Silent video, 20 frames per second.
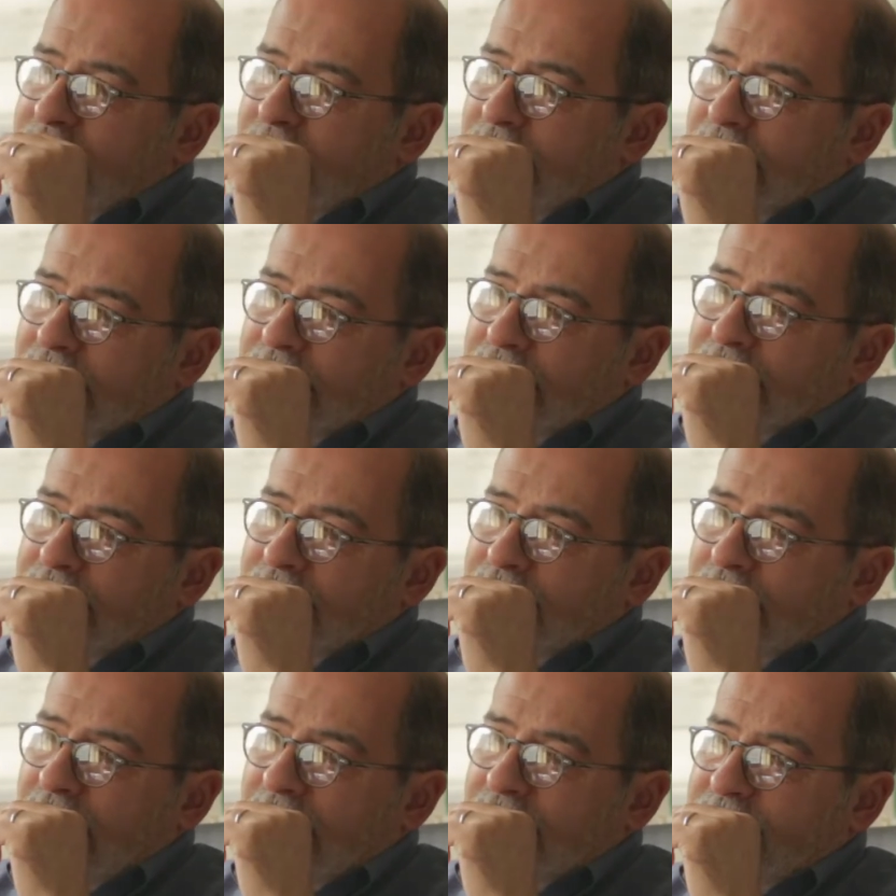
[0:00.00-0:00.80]

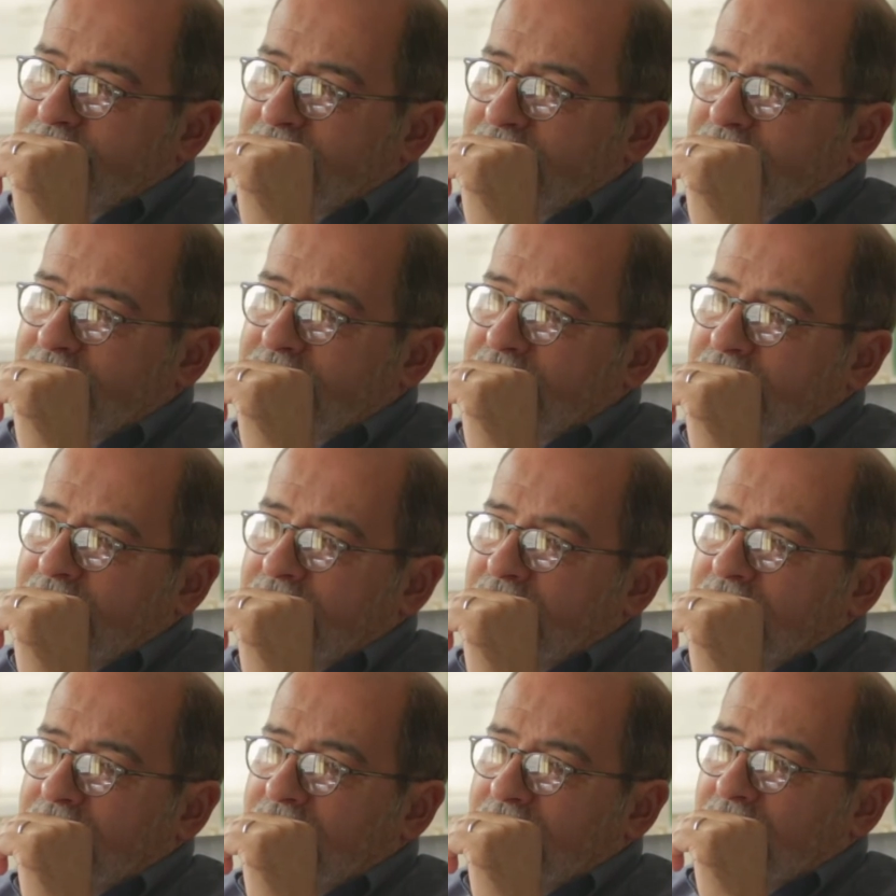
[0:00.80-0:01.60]
I think
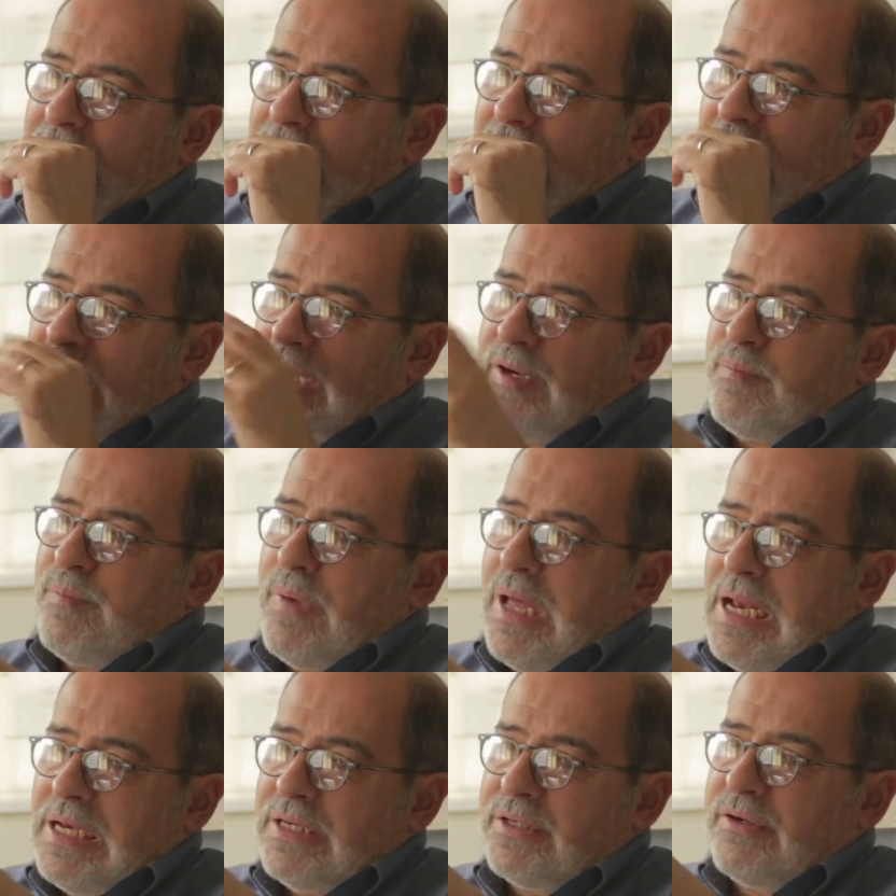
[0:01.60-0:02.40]
Harry
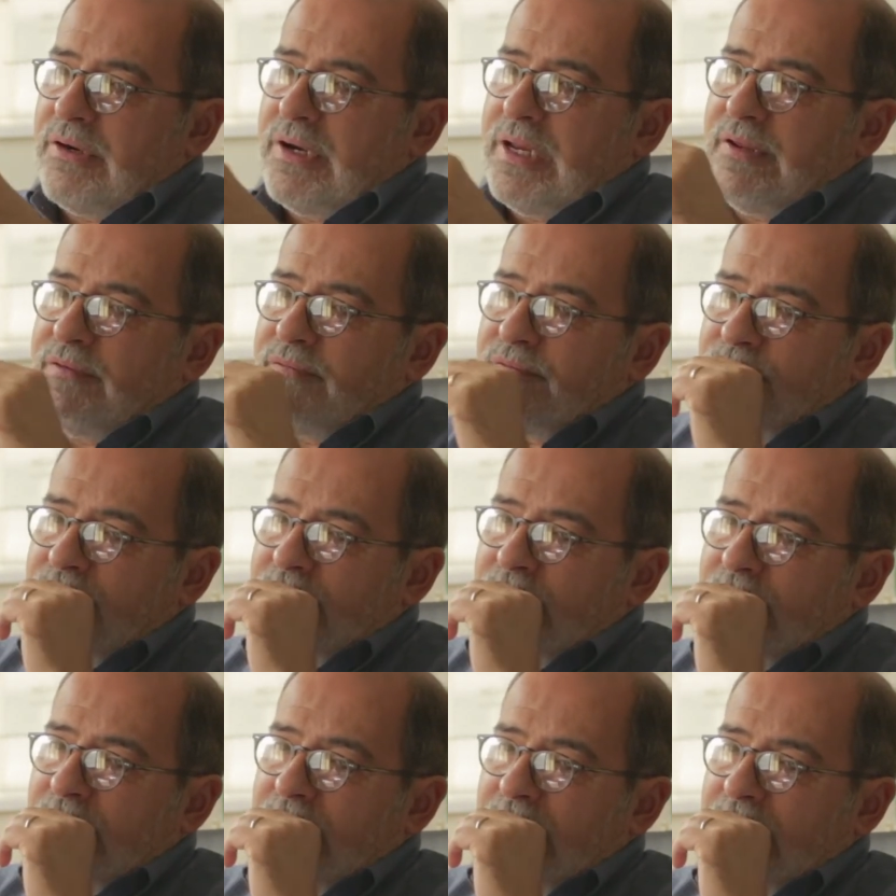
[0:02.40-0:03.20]
Malgrave
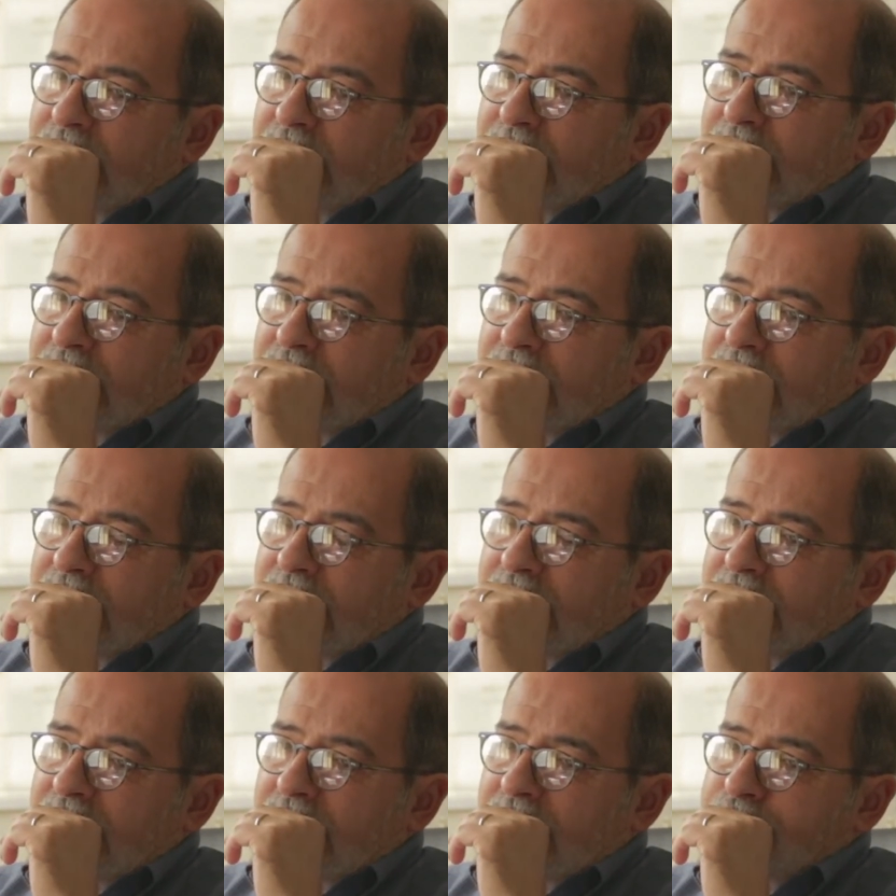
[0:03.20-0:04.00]

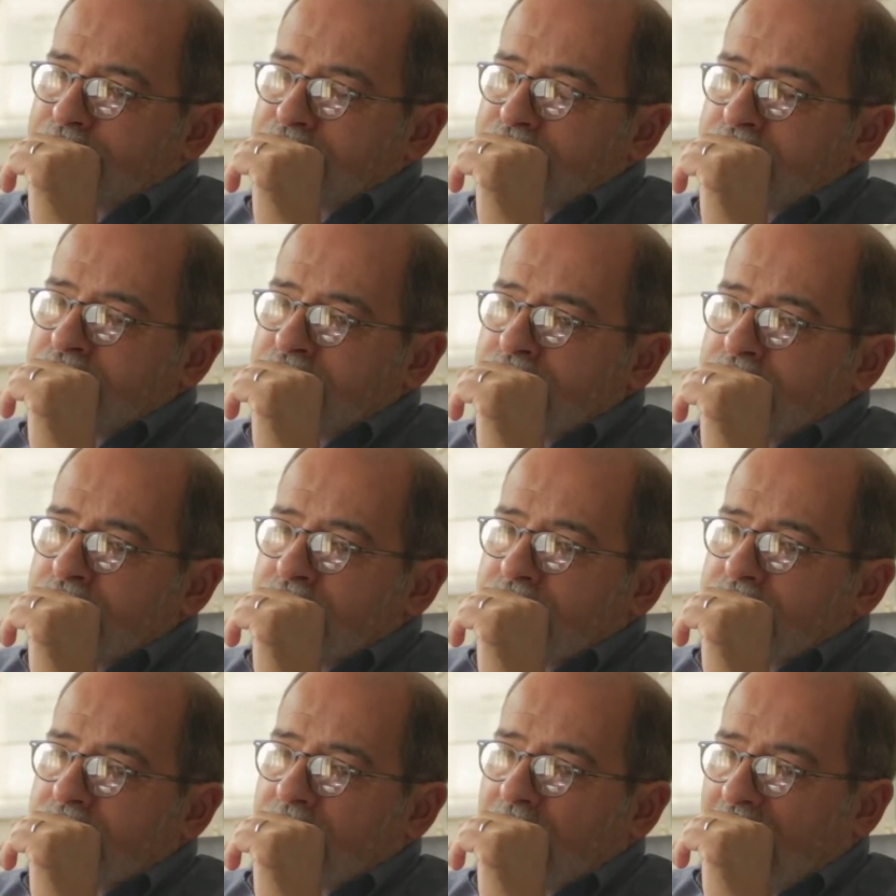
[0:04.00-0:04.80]
and
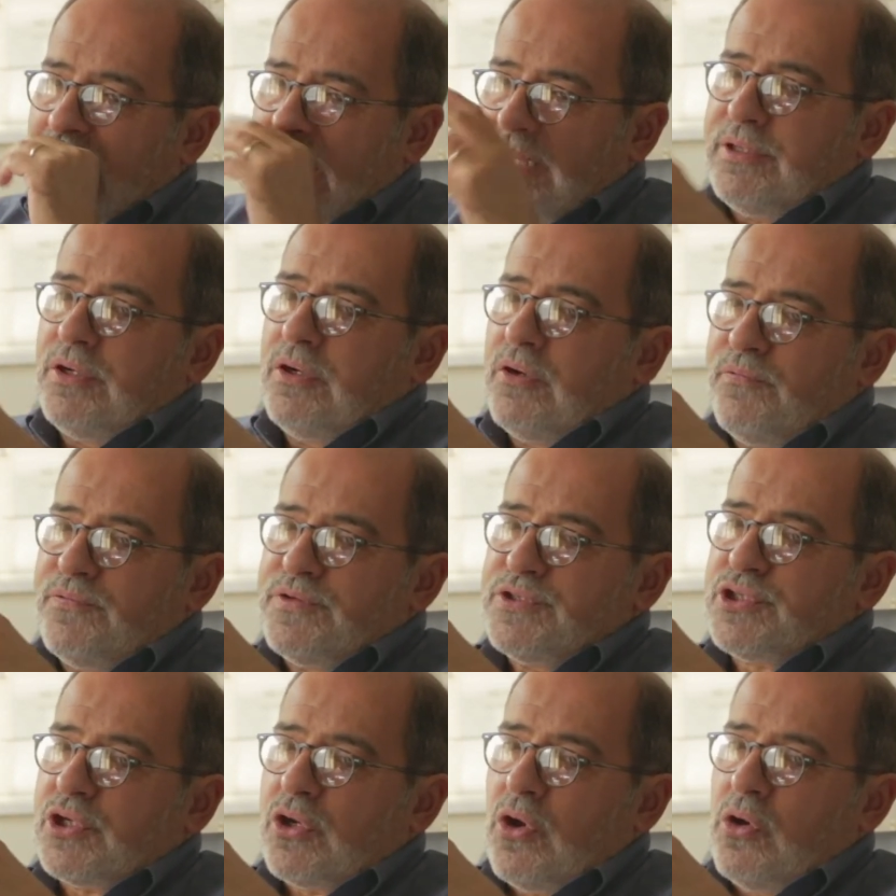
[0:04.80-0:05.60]
other of
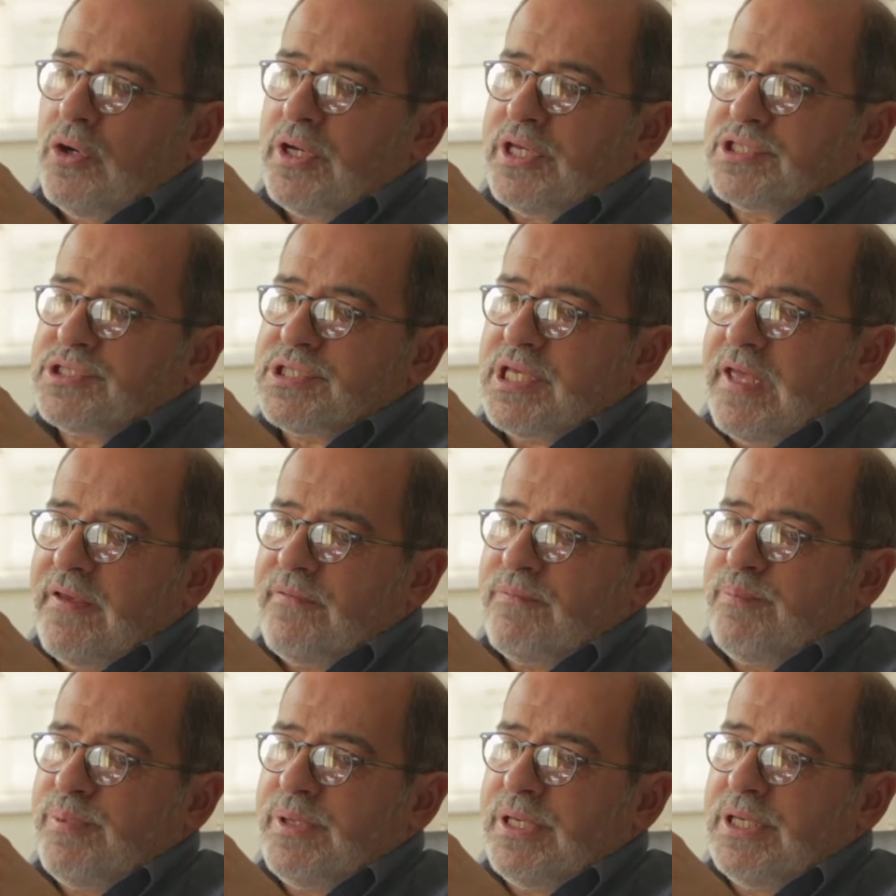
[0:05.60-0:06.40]
his colleagues
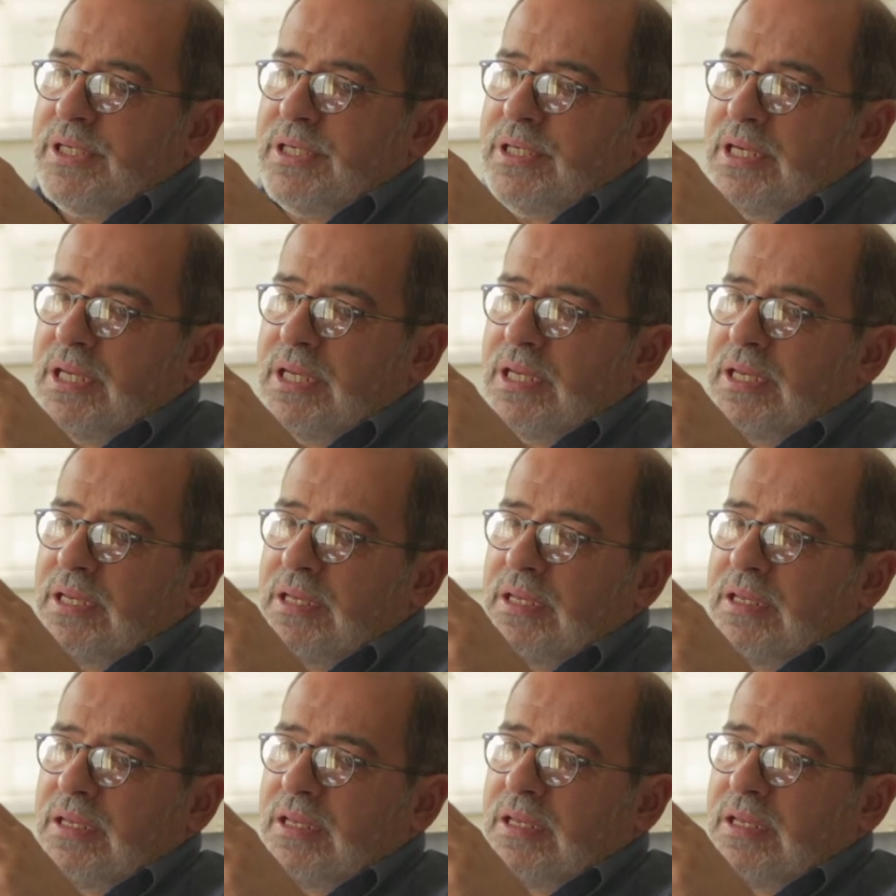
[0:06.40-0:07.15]
have been